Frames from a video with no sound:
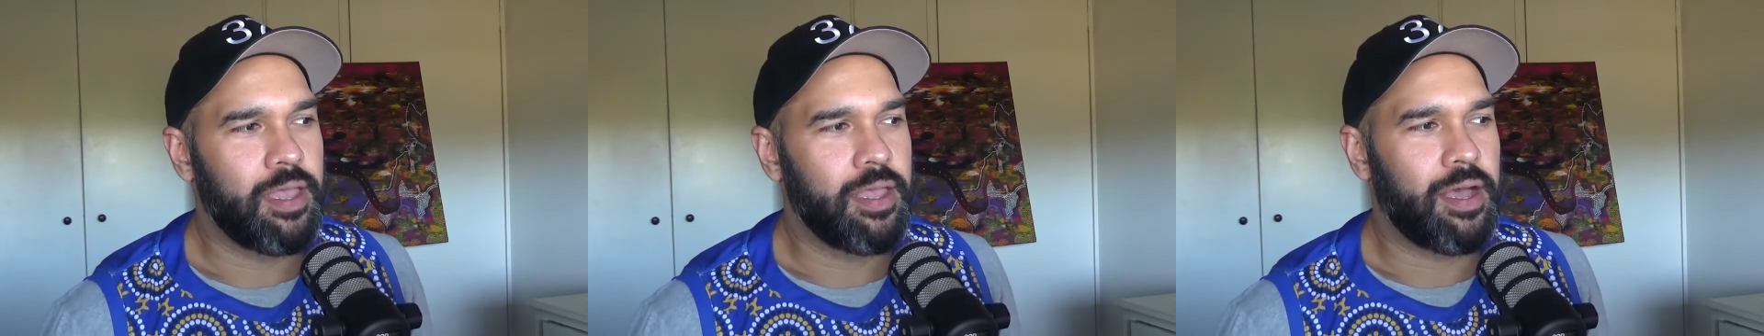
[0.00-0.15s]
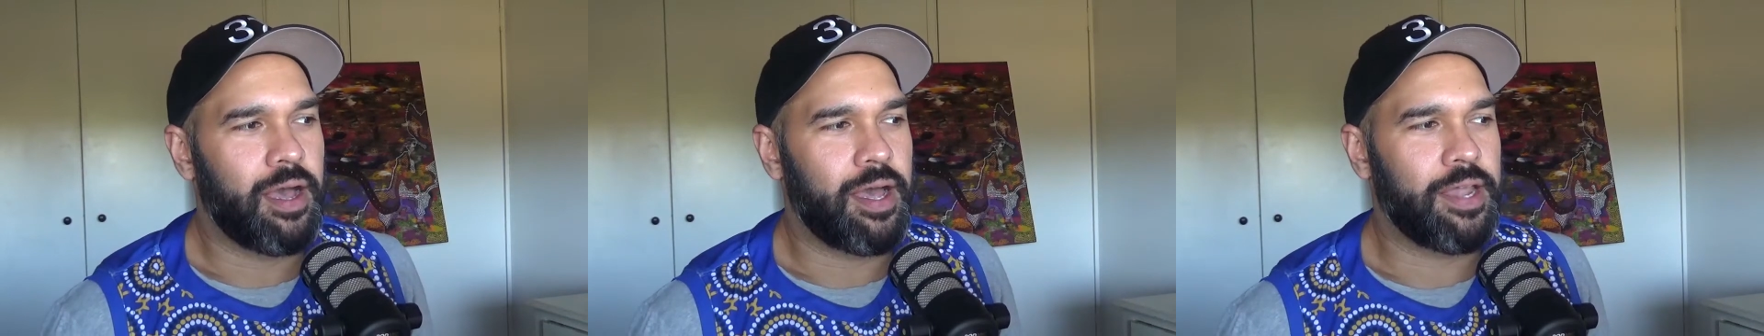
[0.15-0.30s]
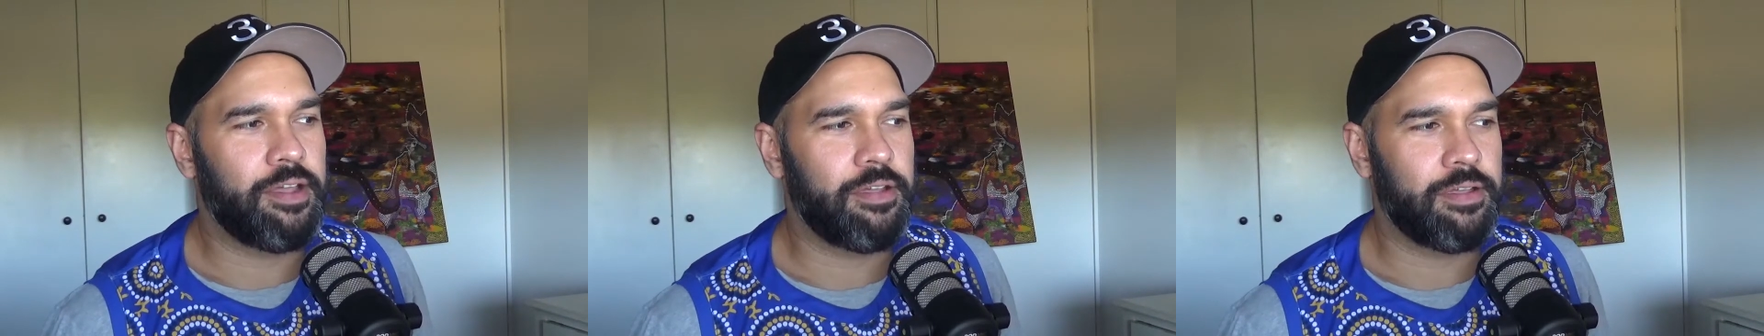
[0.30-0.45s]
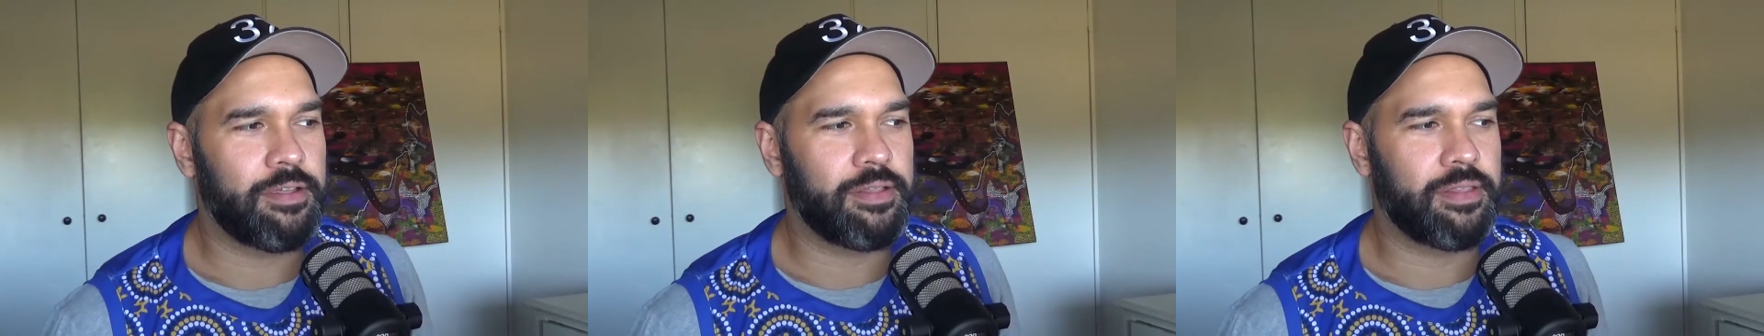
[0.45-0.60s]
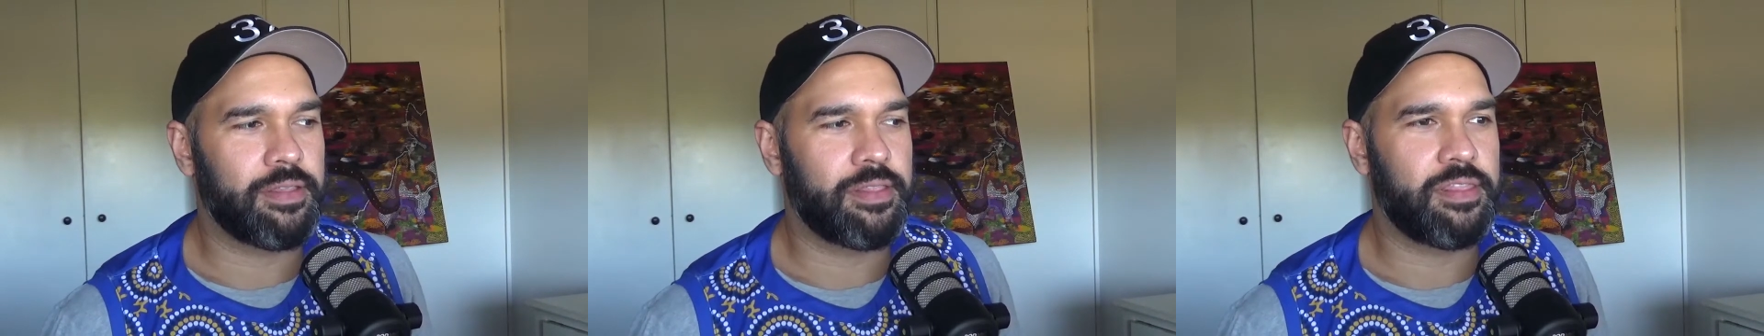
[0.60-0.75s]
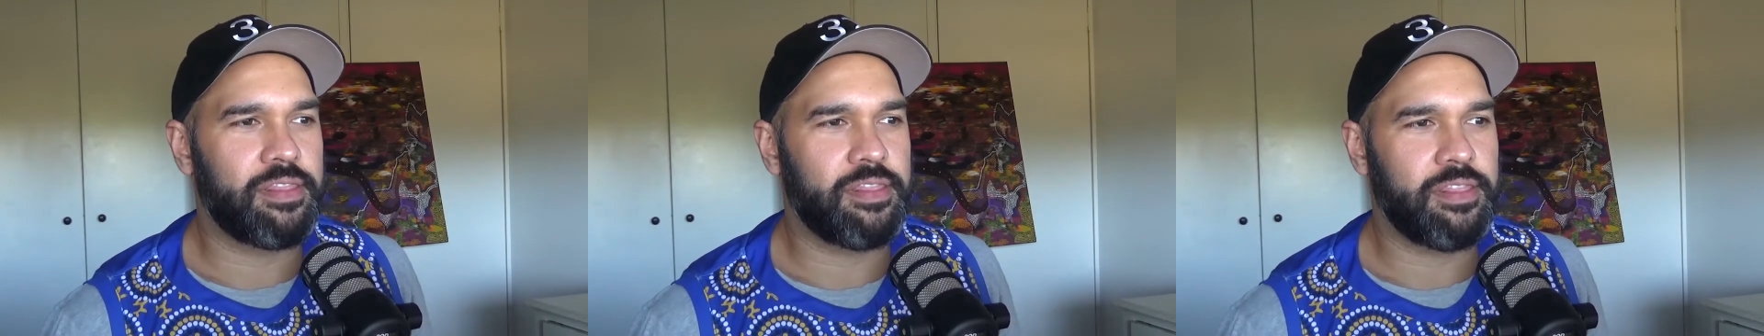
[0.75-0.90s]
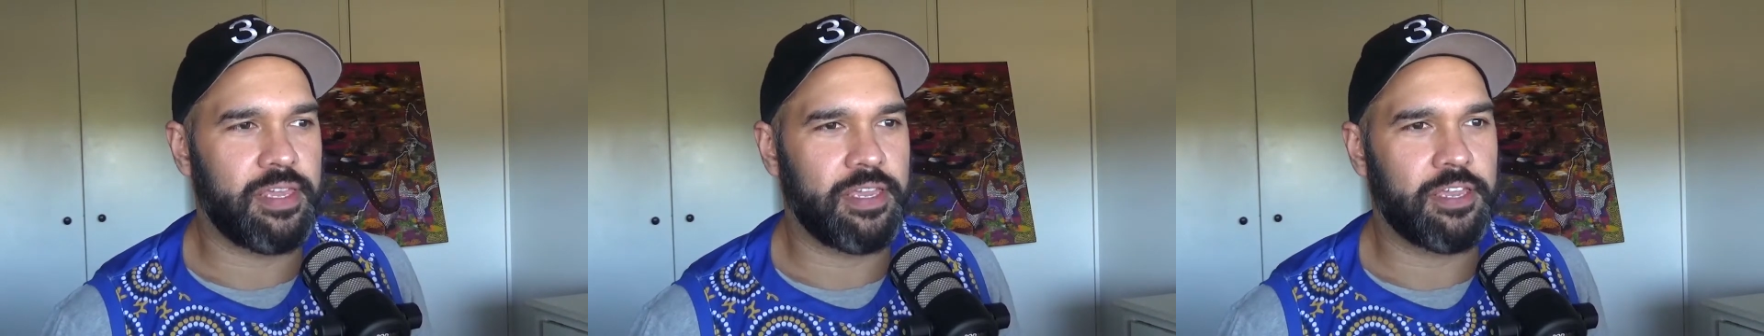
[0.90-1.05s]
I don't
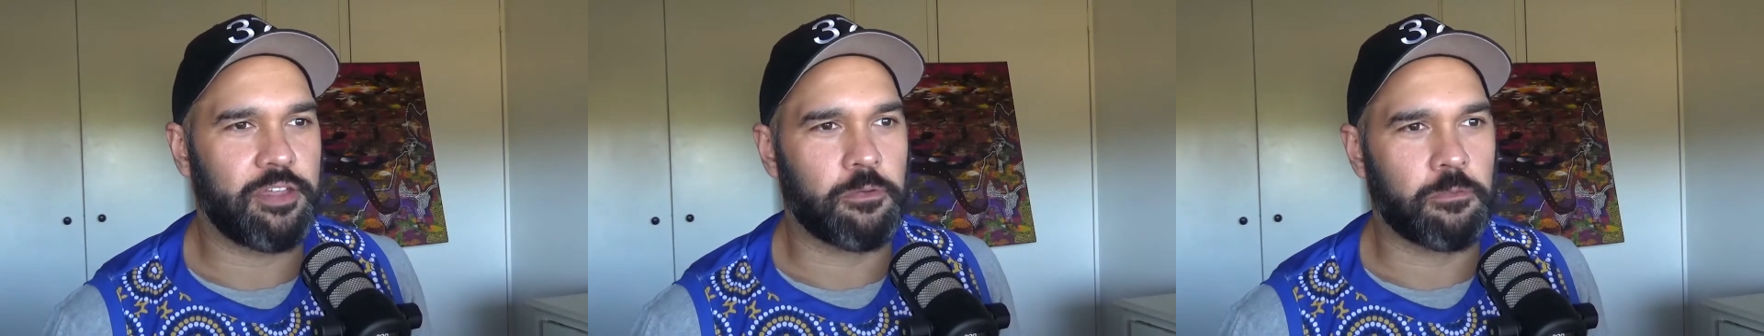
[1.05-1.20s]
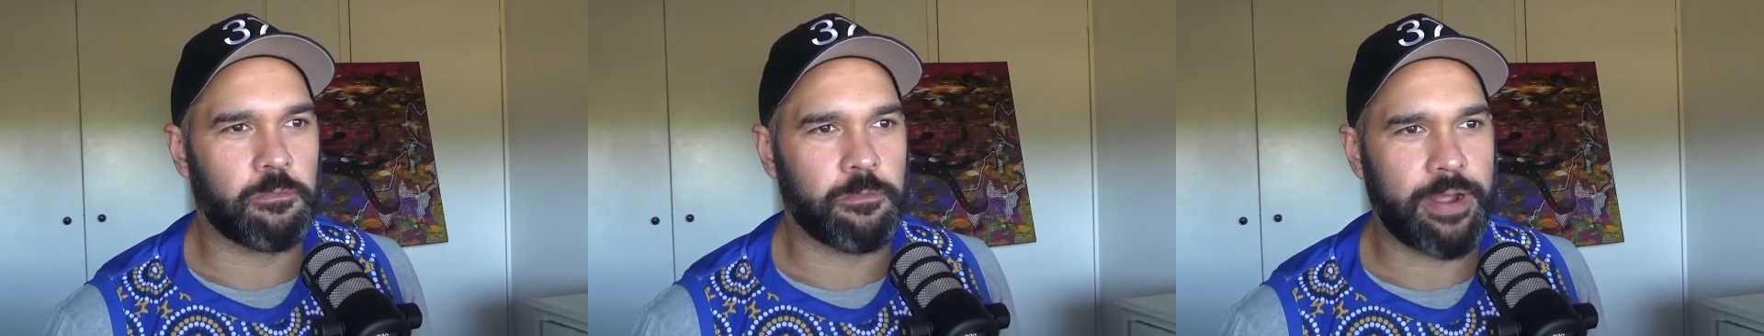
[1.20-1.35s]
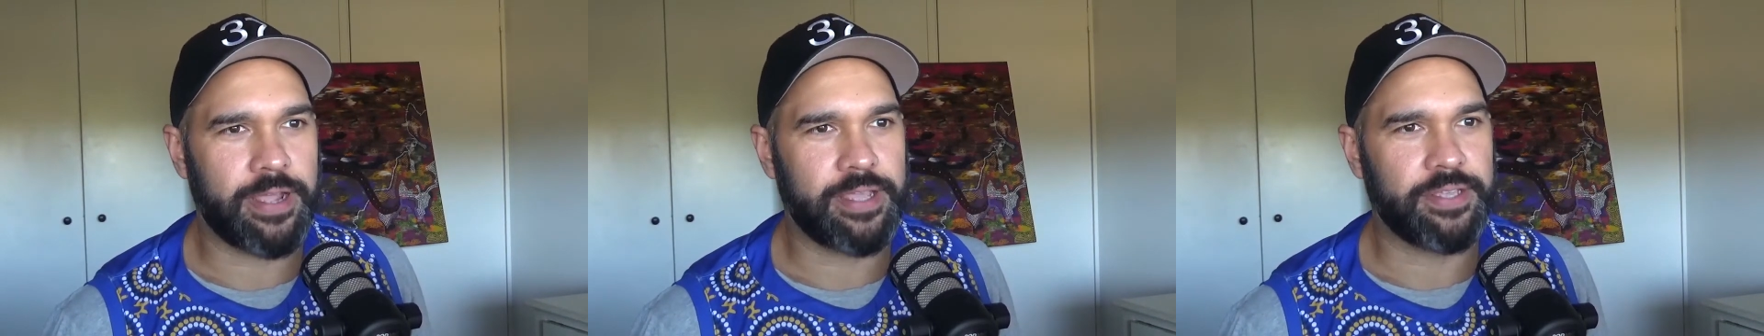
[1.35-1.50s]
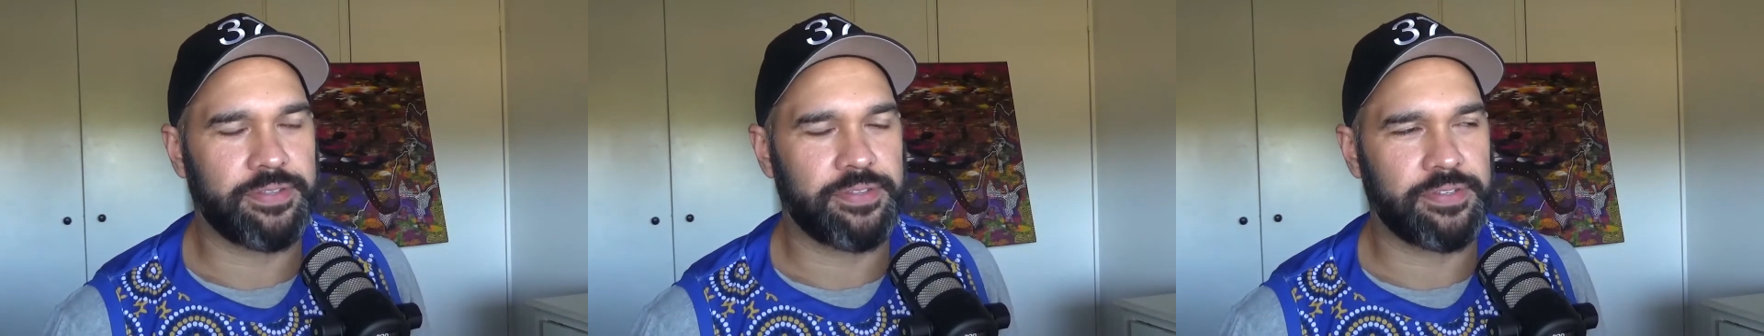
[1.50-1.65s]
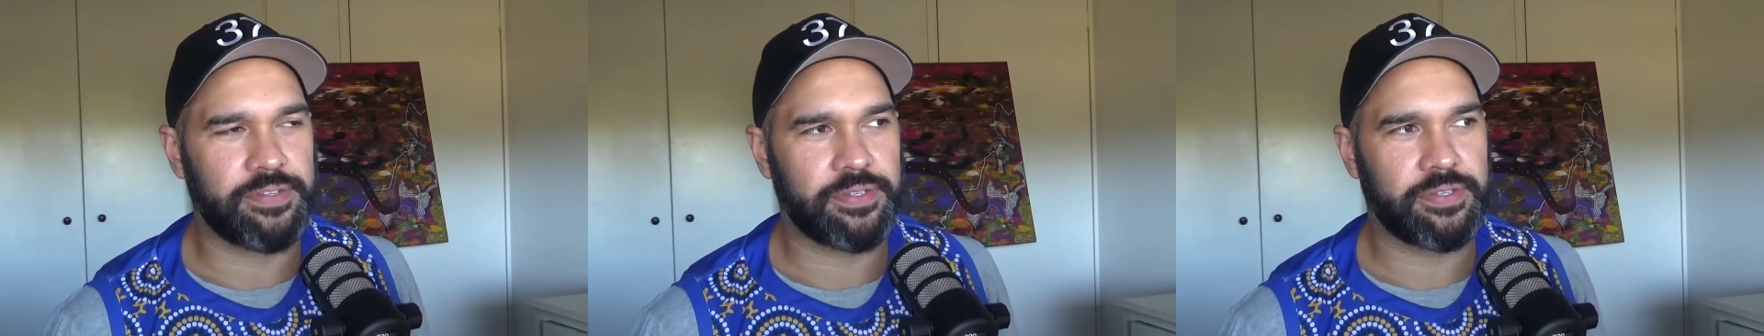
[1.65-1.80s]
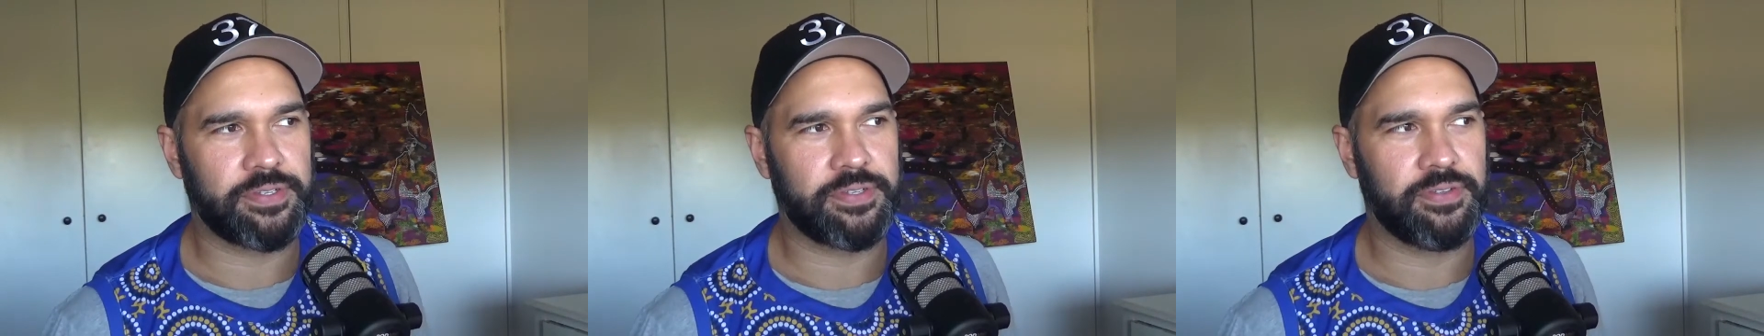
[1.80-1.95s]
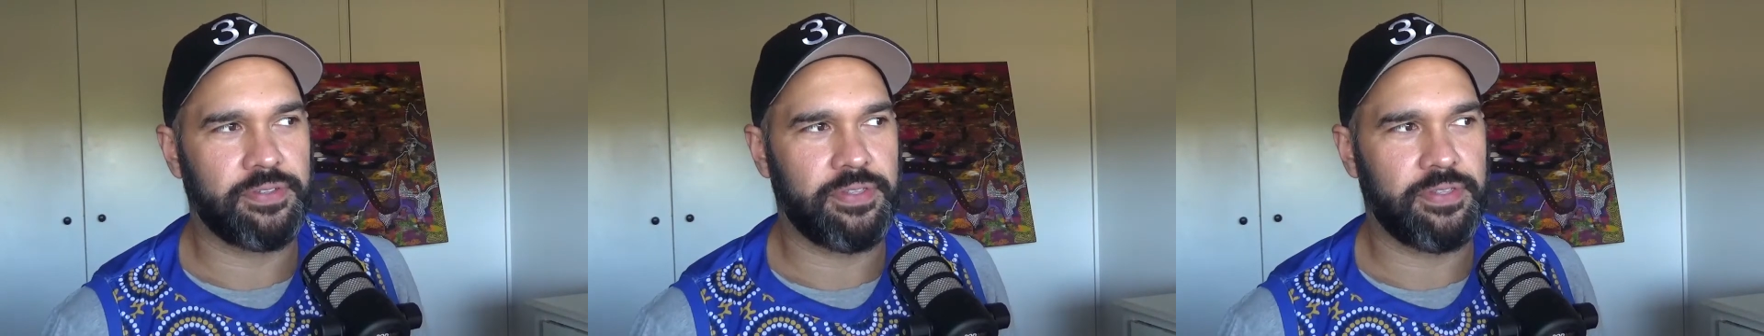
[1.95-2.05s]
think erase